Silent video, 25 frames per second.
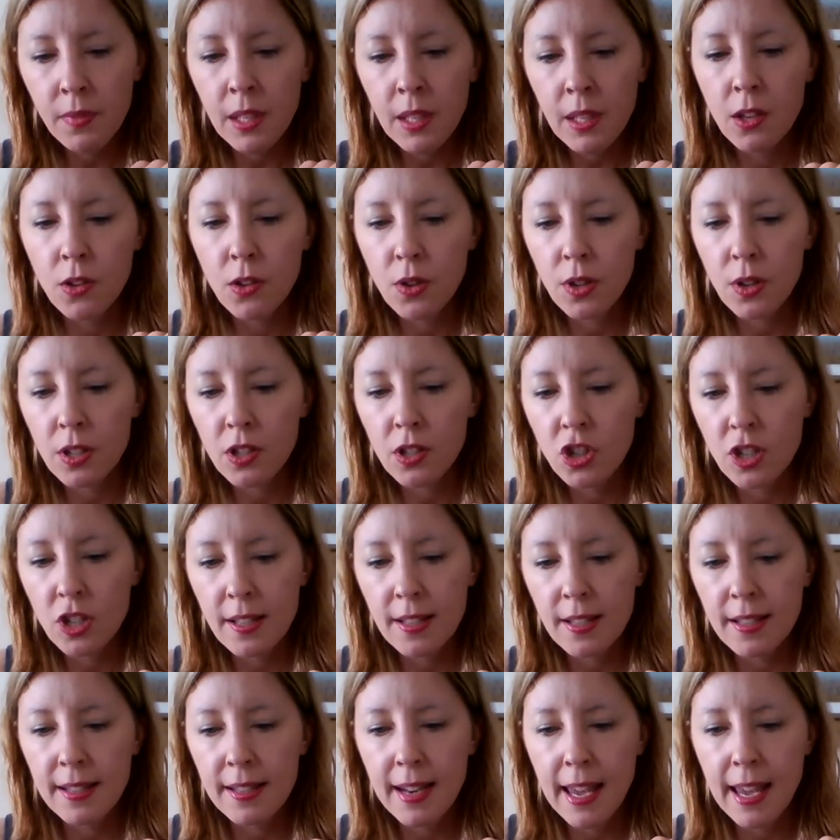You could
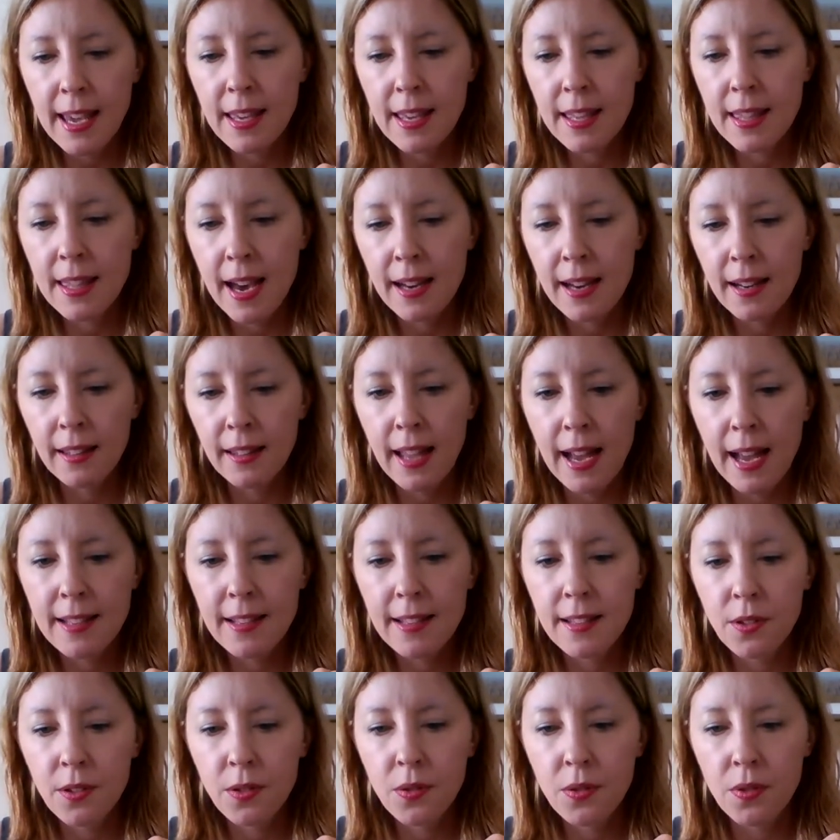just snake that
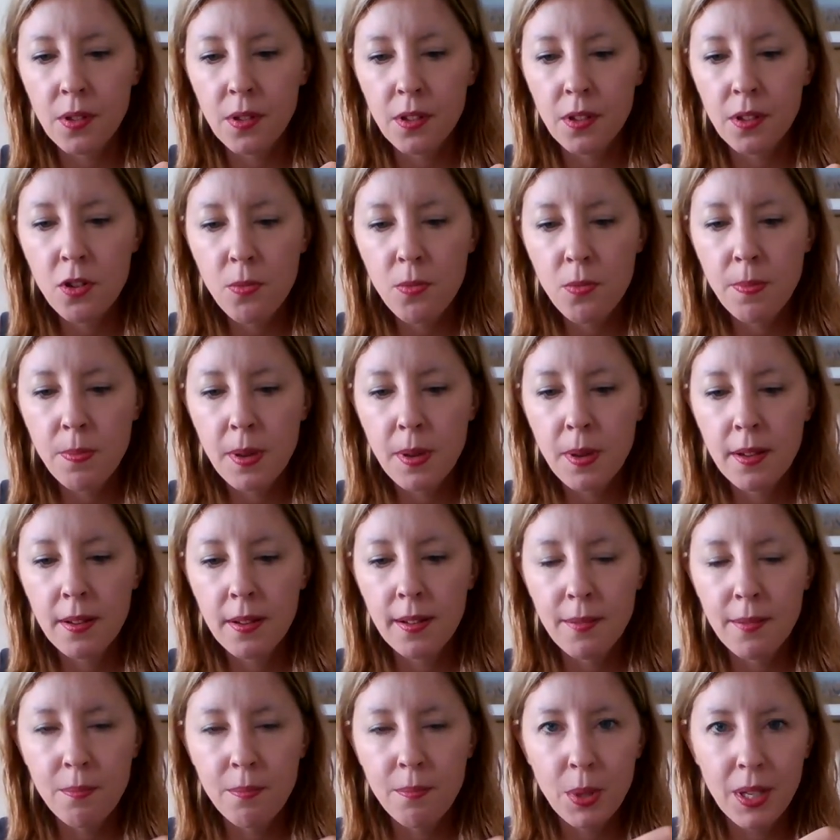elastic through the loop
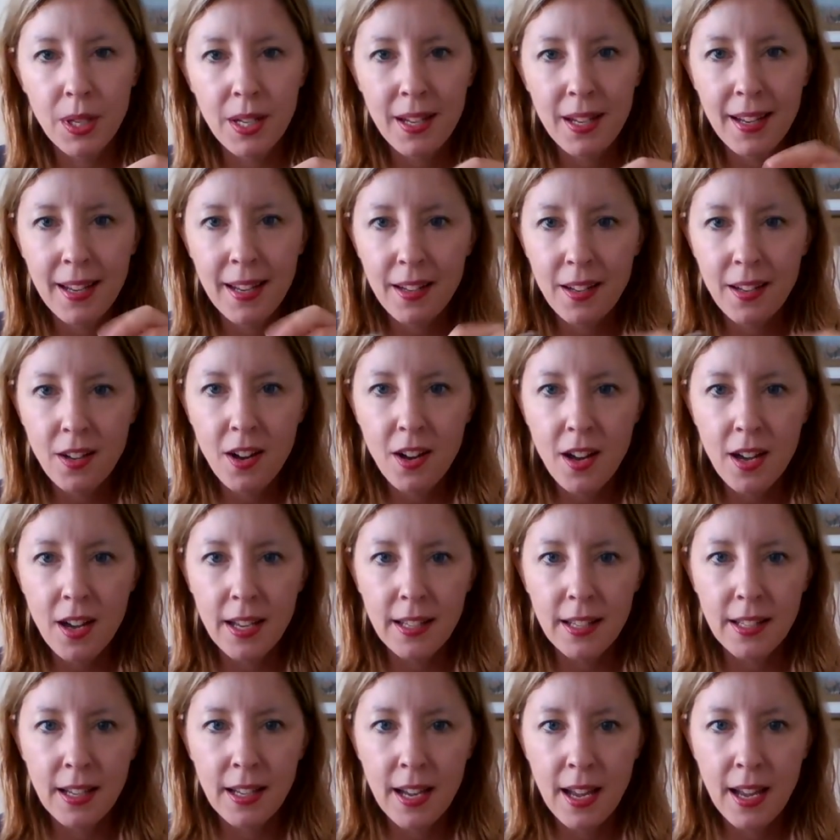and put it in a
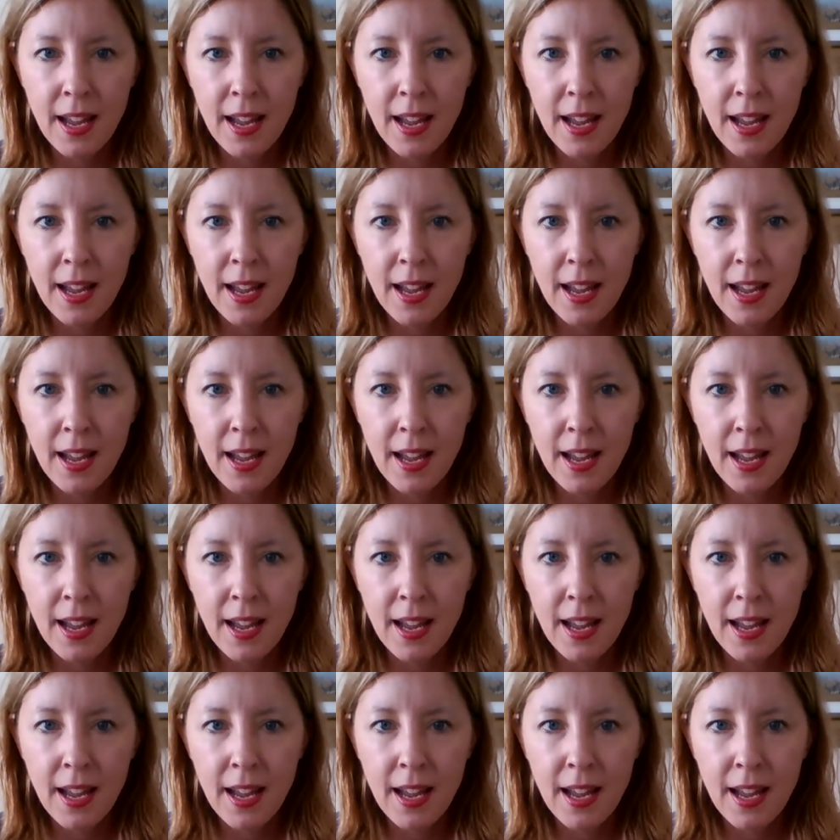knot.